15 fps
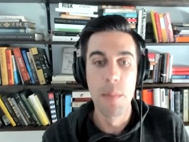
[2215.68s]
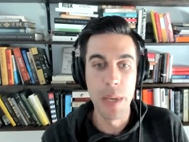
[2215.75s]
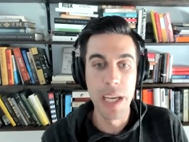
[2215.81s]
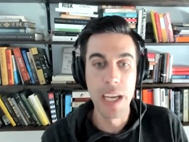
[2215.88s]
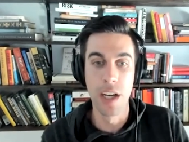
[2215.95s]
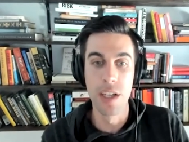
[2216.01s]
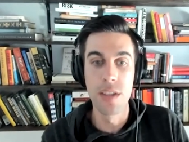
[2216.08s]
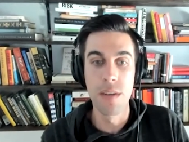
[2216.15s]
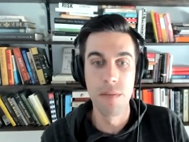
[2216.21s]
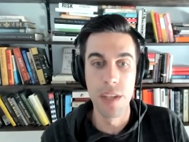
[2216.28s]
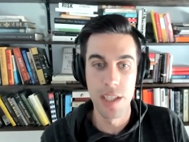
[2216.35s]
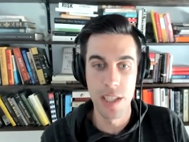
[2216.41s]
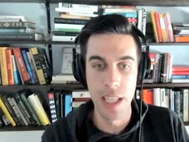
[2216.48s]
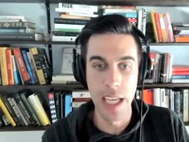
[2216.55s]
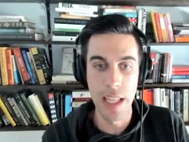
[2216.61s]
because of
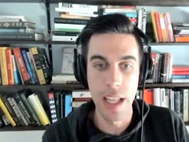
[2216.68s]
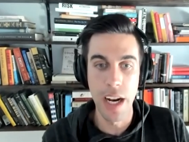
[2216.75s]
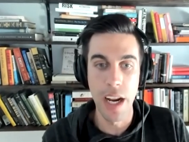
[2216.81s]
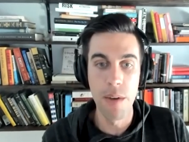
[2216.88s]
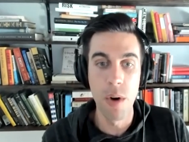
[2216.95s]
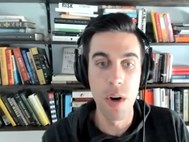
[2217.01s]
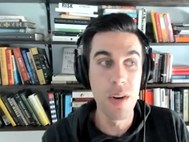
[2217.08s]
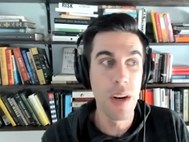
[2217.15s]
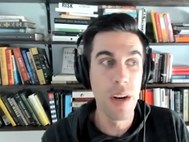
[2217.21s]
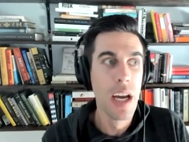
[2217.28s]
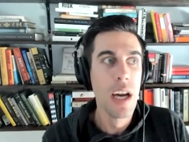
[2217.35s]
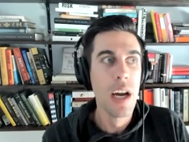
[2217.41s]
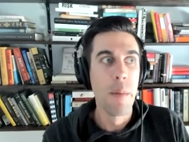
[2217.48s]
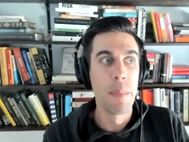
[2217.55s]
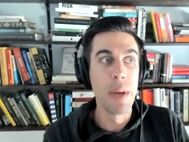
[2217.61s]
this thing that i wrote
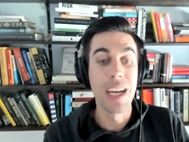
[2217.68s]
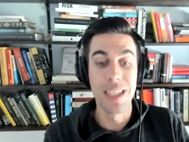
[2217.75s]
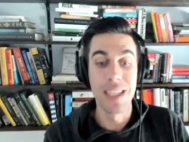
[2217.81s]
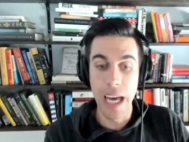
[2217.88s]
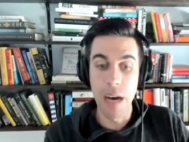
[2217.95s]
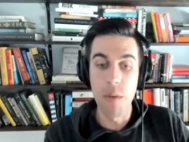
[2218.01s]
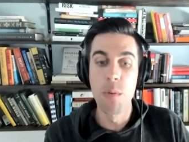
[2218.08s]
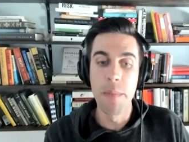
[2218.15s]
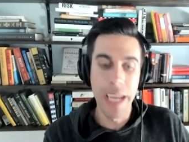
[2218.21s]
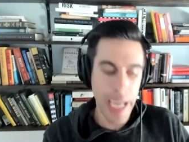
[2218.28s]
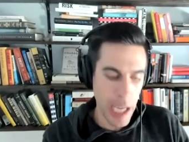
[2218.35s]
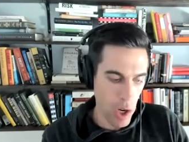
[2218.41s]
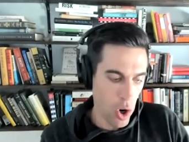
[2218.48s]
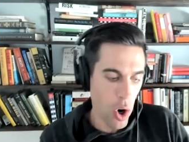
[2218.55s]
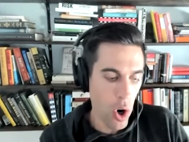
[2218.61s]
because that will make
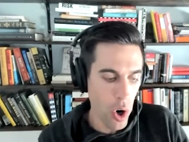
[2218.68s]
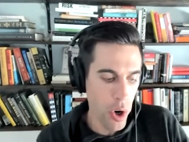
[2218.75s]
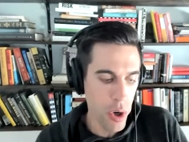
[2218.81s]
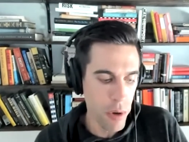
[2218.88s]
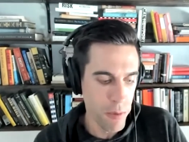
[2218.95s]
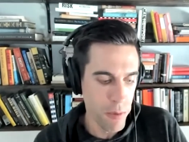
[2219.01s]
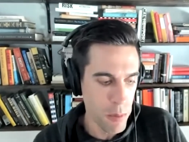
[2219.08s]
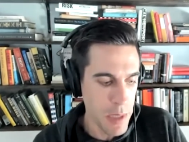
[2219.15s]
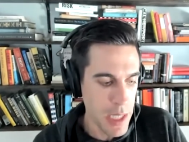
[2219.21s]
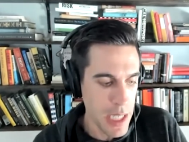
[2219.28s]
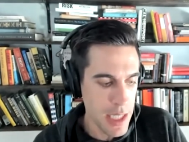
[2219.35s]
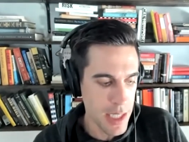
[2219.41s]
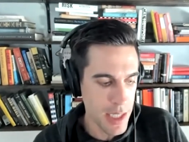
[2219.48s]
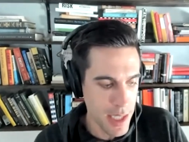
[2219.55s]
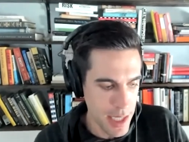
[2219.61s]
it harder for me
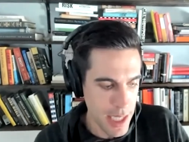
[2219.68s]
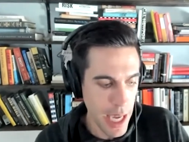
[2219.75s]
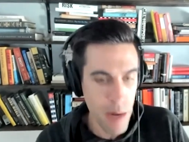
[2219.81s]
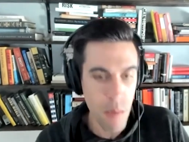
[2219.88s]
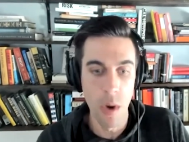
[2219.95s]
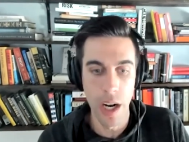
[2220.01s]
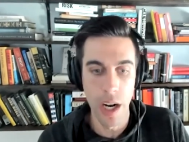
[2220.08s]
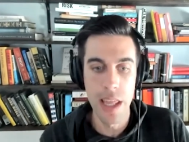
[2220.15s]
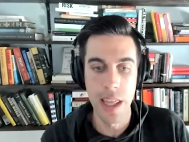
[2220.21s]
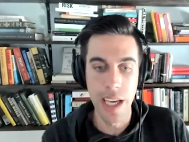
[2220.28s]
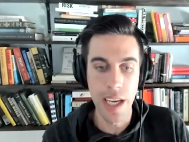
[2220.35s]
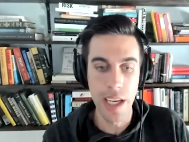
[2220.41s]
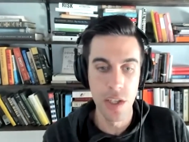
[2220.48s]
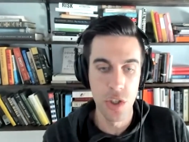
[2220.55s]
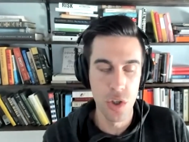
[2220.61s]
to say what i think is